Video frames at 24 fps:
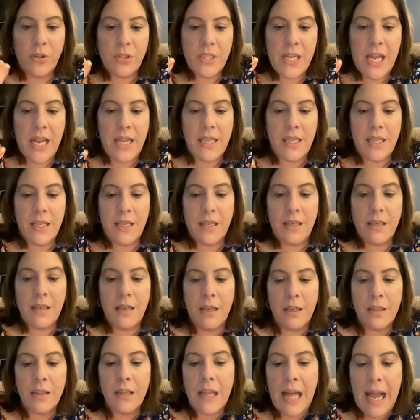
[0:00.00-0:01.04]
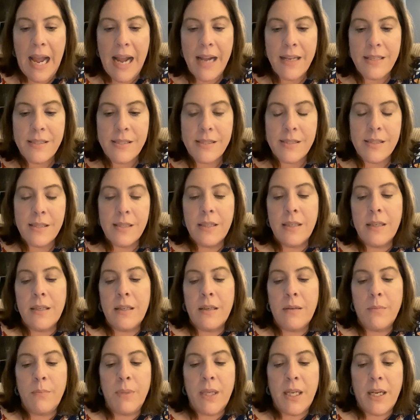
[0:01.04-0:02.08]
taking a class,
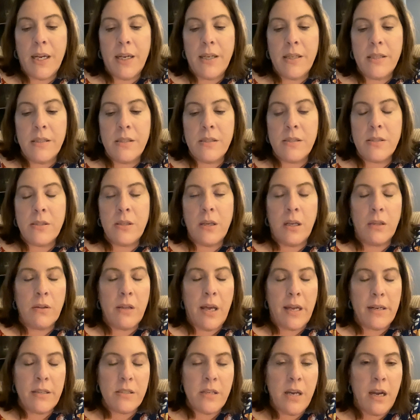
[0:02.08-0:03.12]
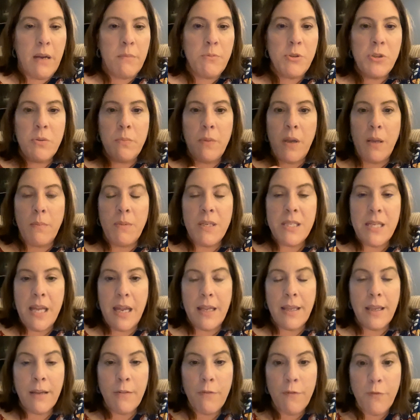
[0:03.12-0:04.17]
because a lot of times you may be
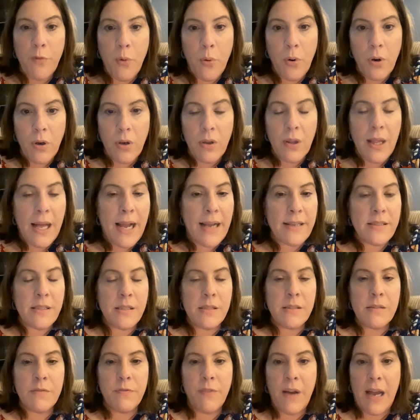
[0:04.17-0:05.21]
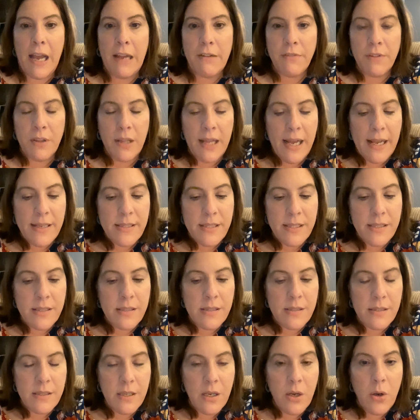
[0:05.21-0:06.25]
taking 4 classes, 5
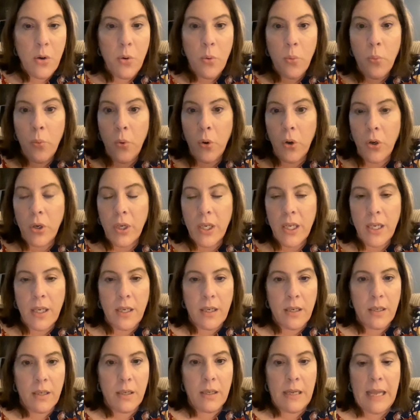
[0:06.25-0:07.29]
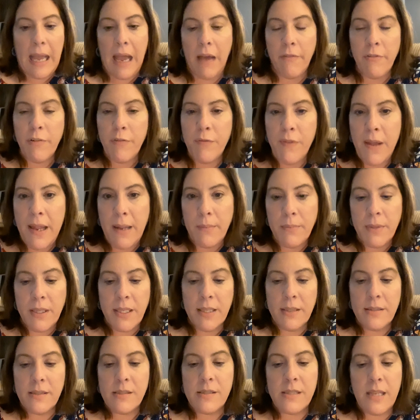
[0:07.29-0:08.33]
classes, working, have a
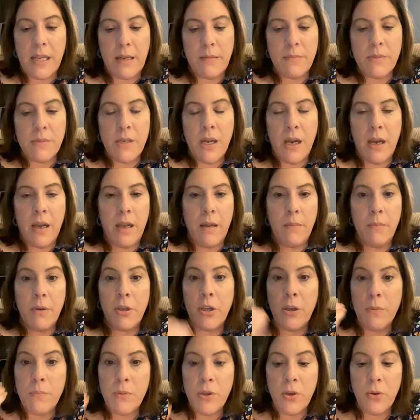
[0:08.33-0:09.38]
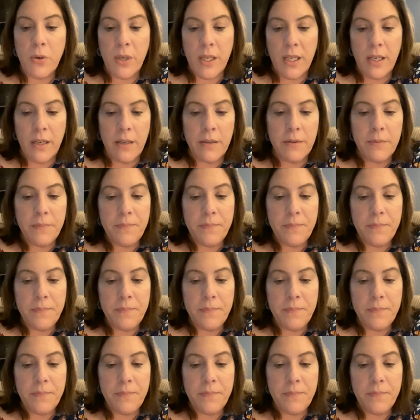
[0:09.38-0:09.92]
family at the same time, commuting.